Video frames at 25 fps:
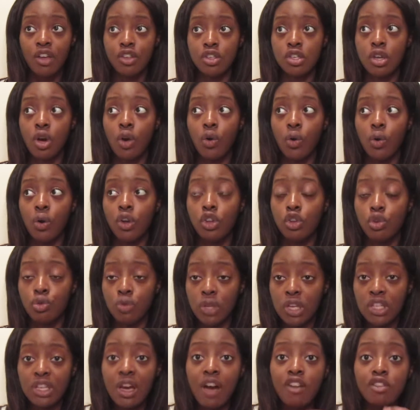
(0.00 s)
So, you
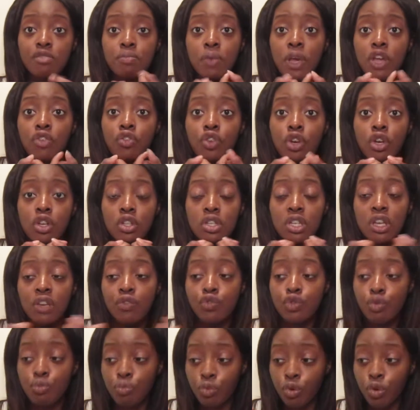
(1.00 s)
need to have space for your teeth
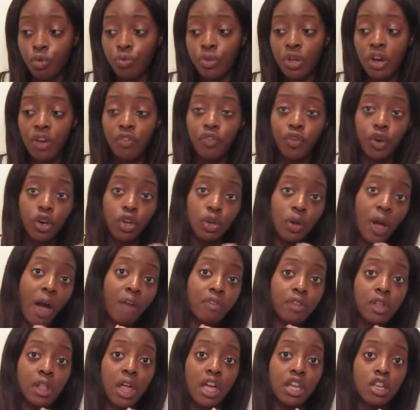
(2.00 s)
to move. Therefore, you have
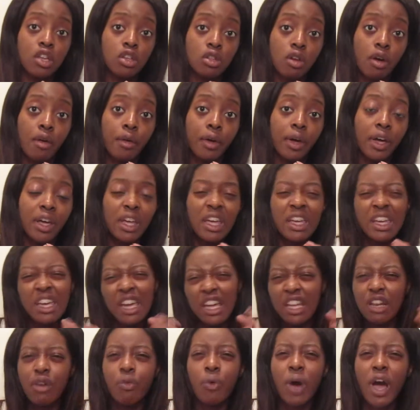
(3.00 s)
to, like, you know,
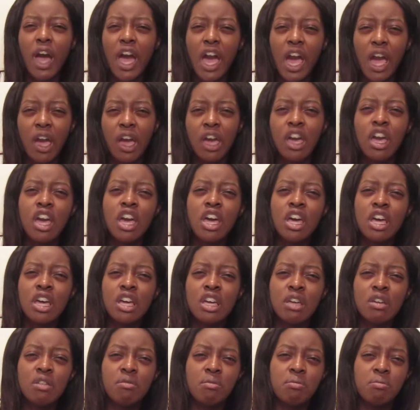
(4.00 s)
in a way,
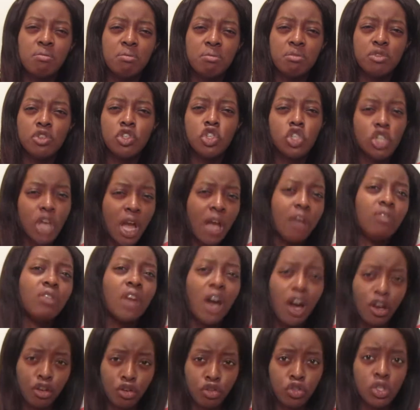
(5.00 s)
shave
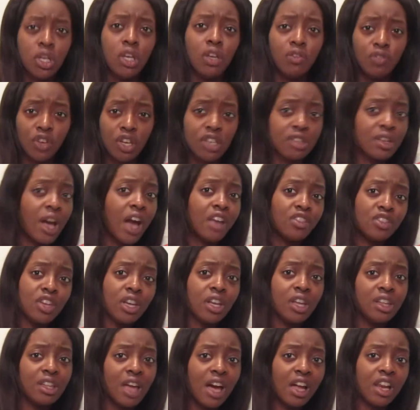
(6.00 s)
down your teeth. Because
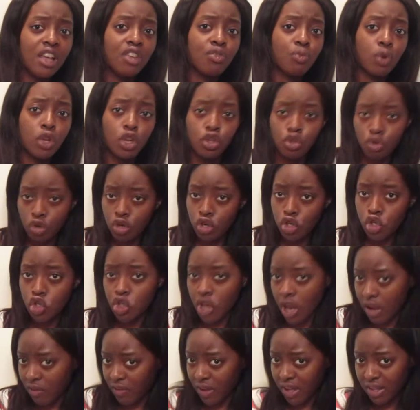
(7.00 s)
ideally, that is what you do. You're
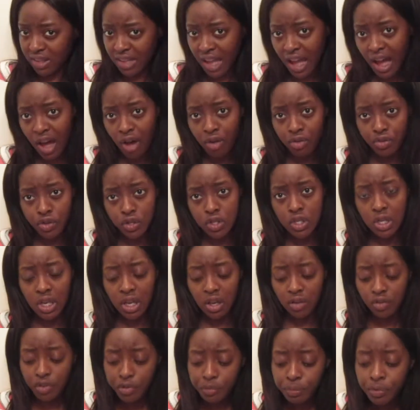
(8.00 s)
shaving down the
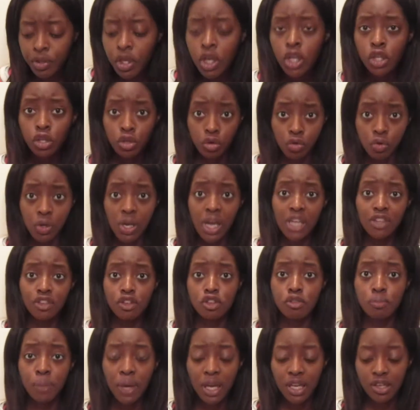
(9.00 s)
teeth to create the
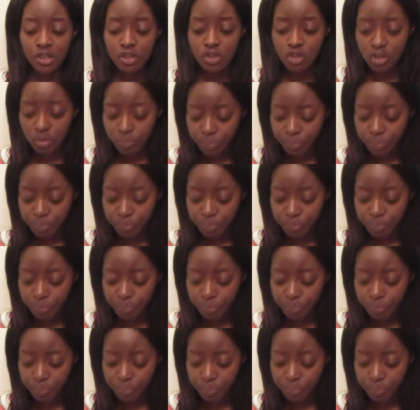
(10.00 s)
space.